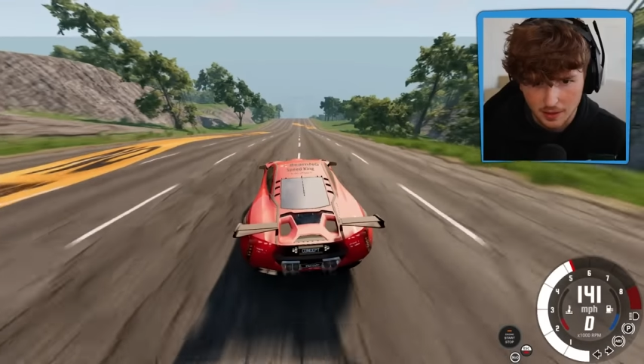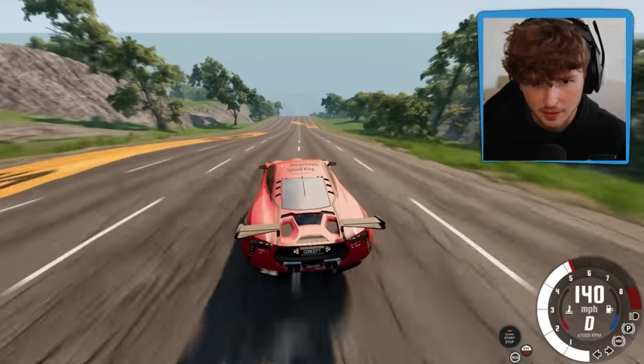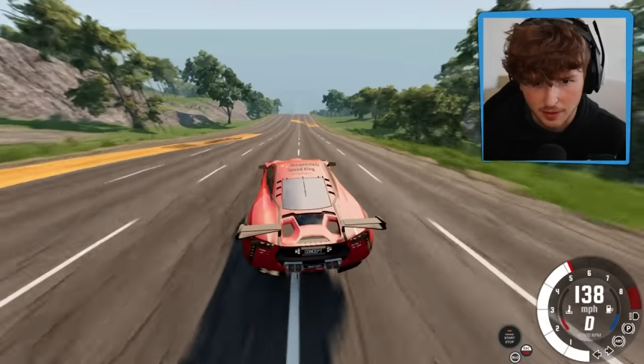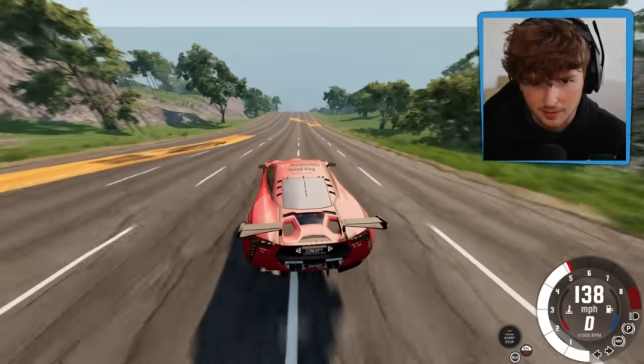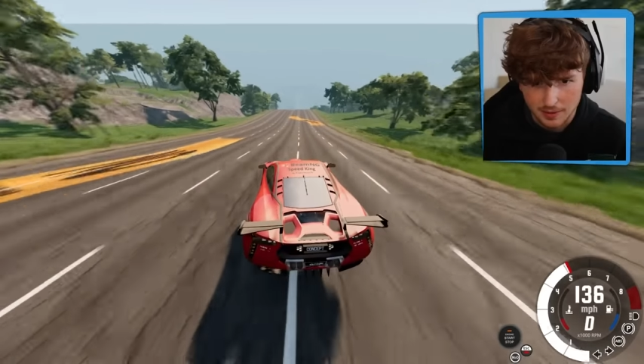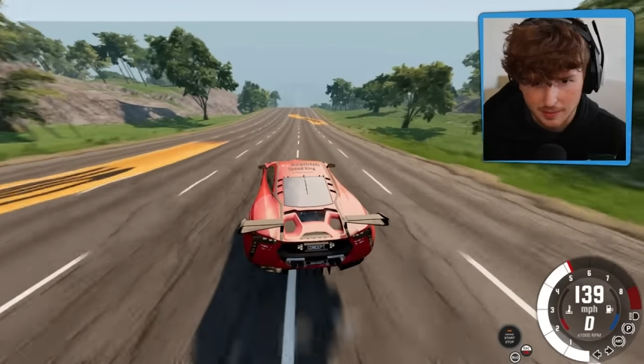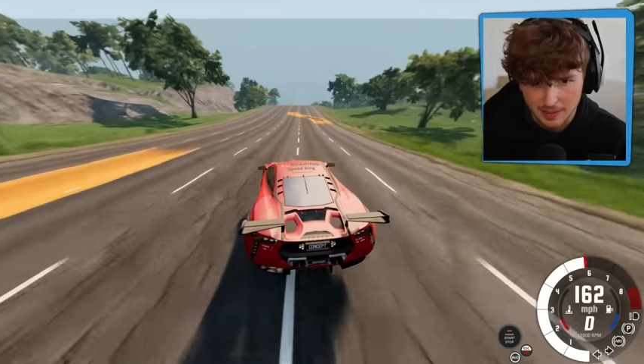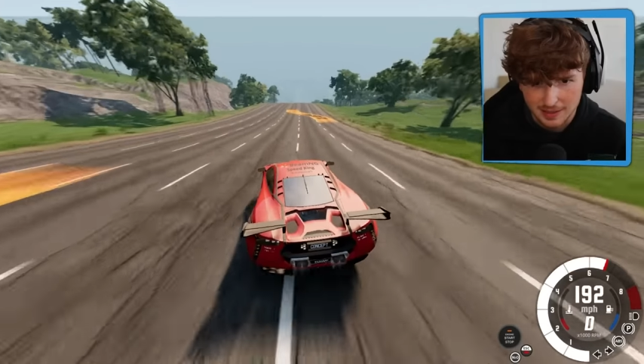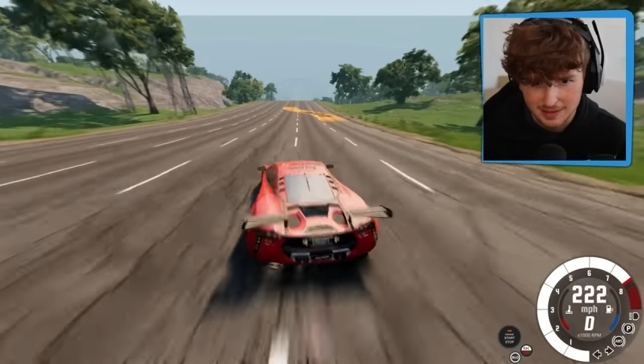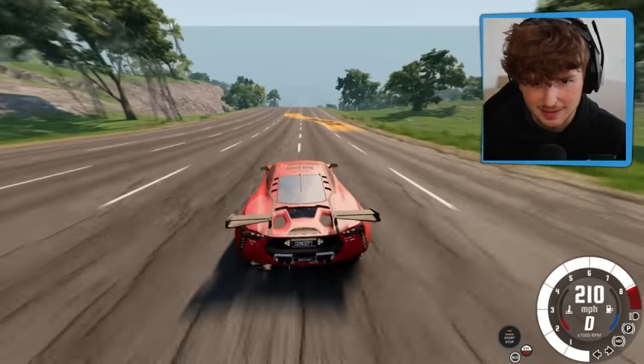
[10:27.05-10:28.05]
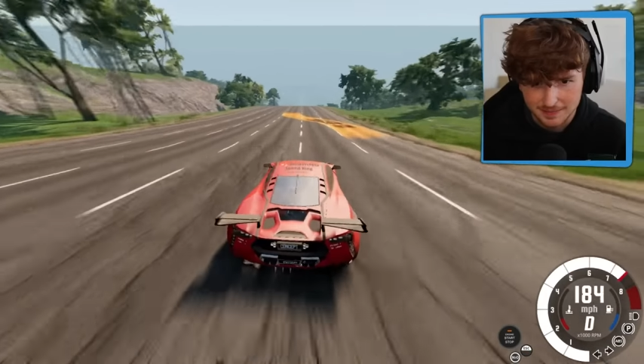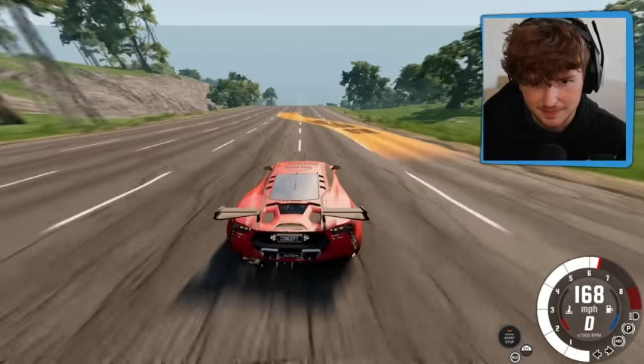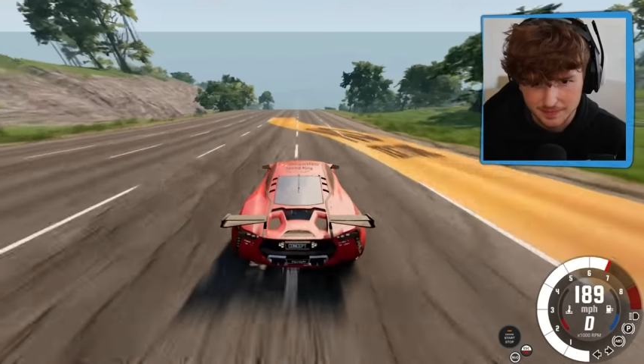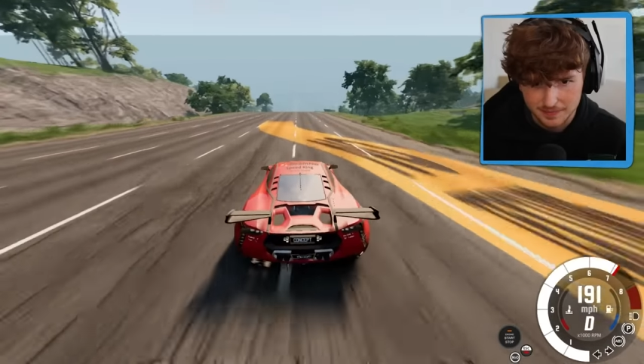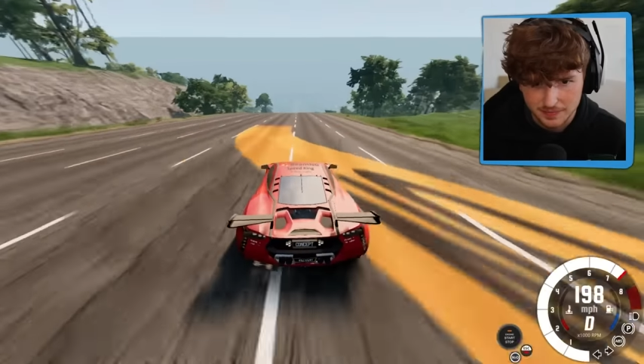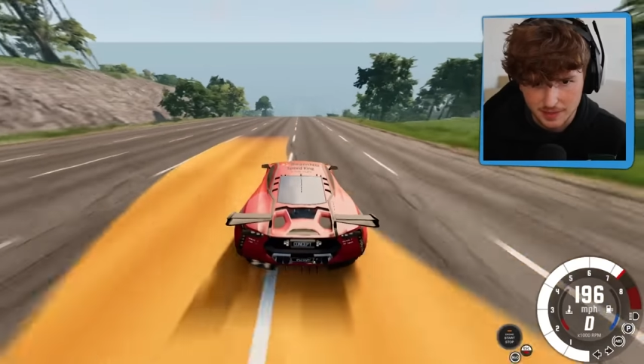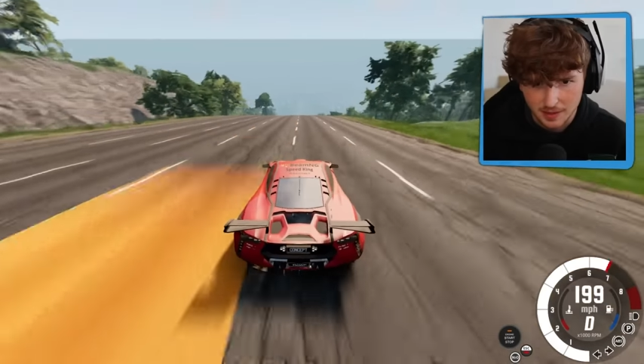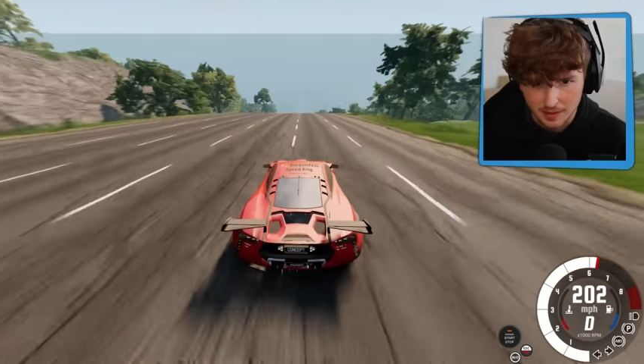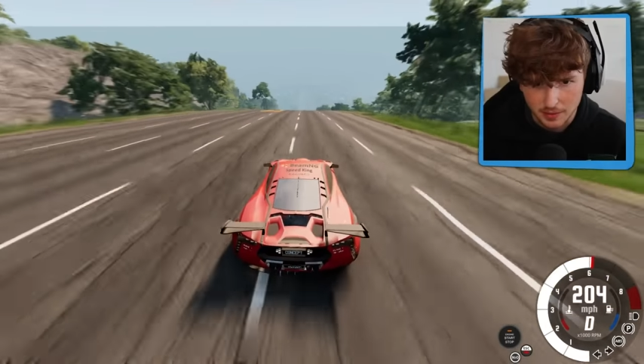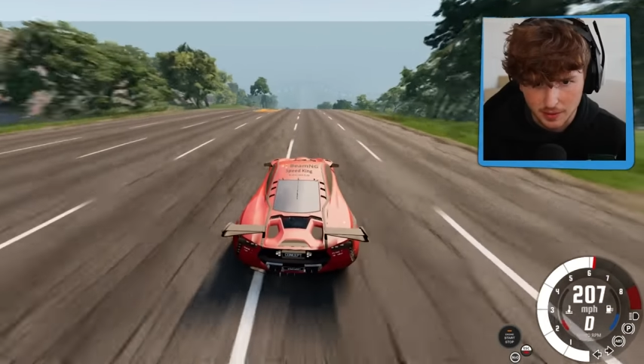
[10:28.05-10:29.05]
Oh no, I might...
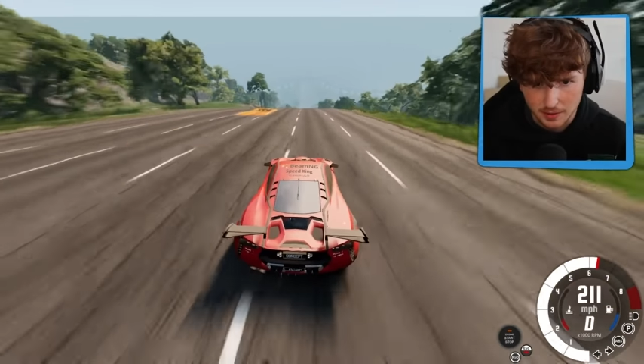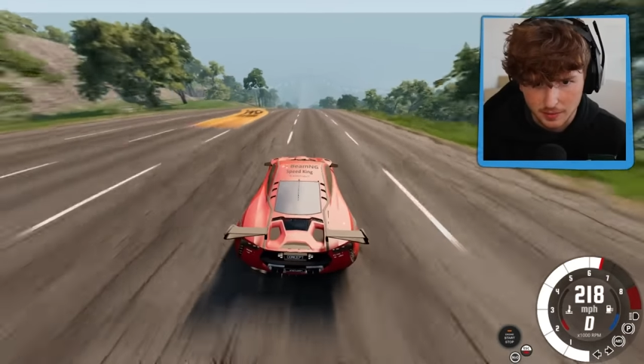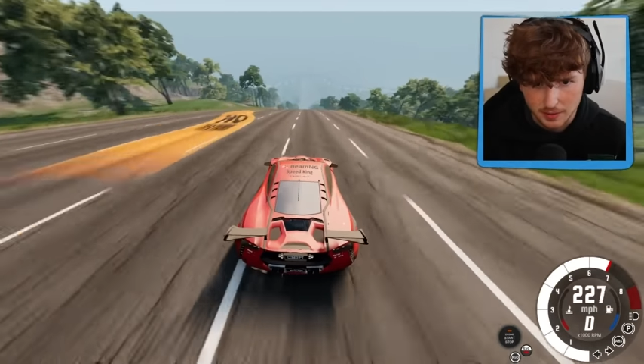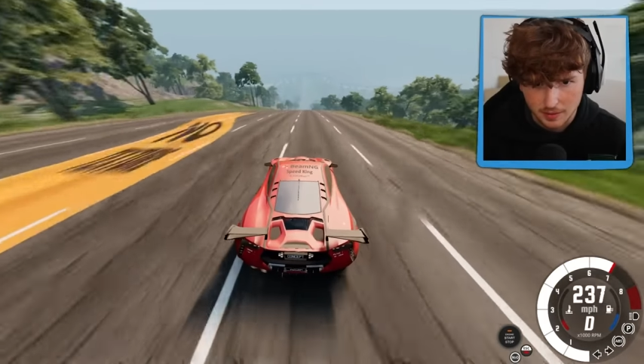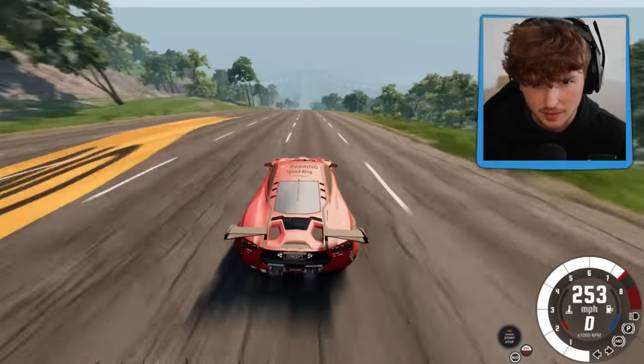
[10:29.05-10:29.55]
Yeah, there we go, there we go.